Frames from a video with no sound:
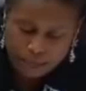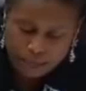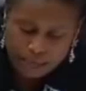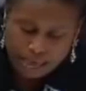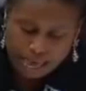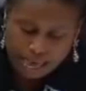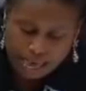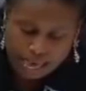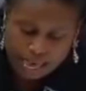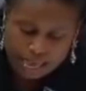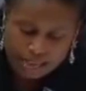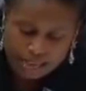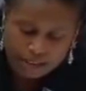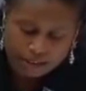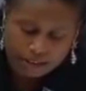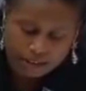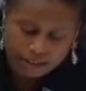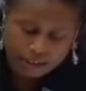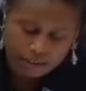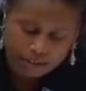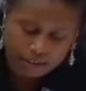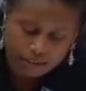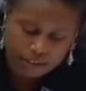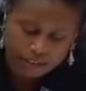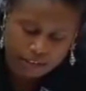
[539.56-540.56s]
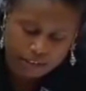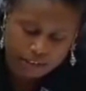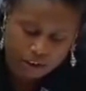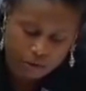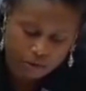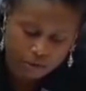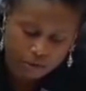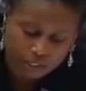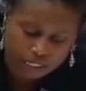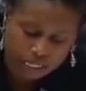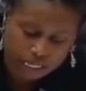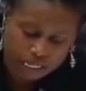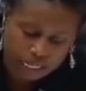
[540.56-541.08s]
And
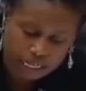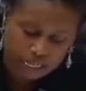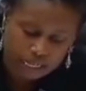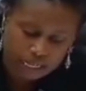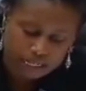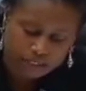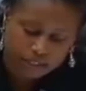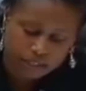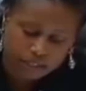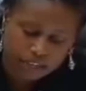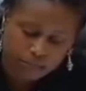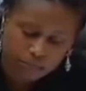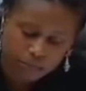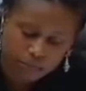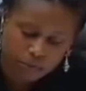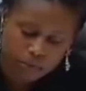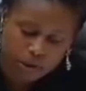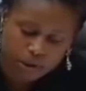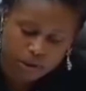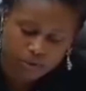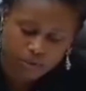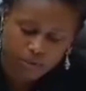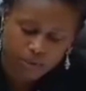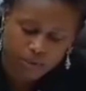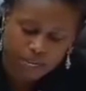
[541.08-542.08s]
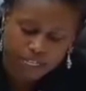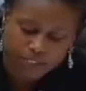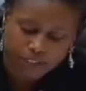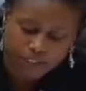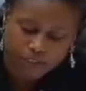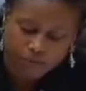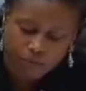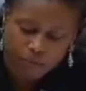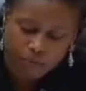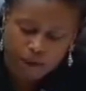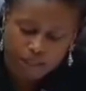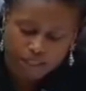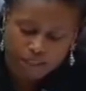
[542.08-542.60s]
DOD is the #1
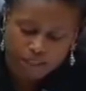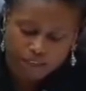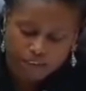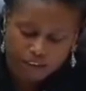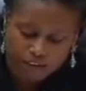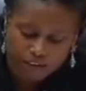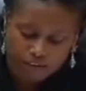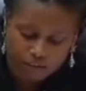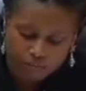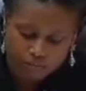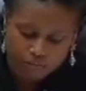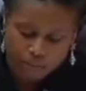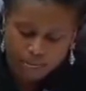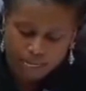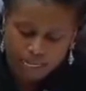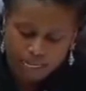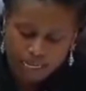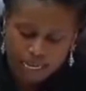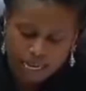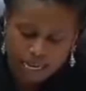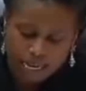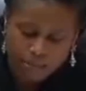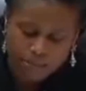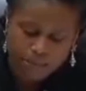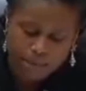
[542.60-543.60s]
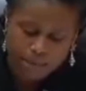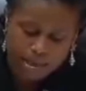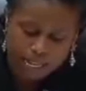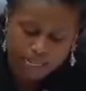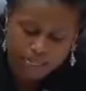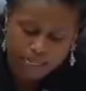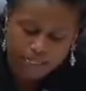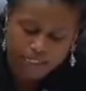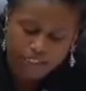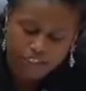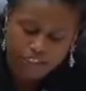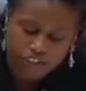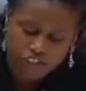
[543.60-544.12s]
reason why the government can't
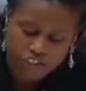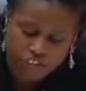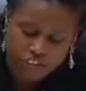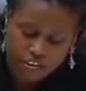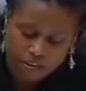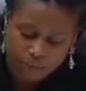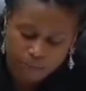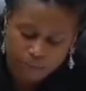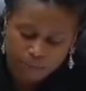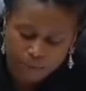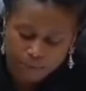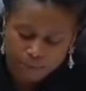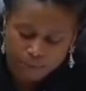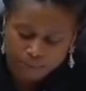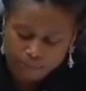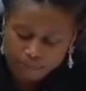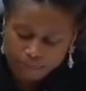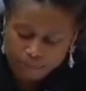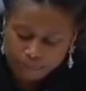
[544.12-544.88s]
balance its checkbook.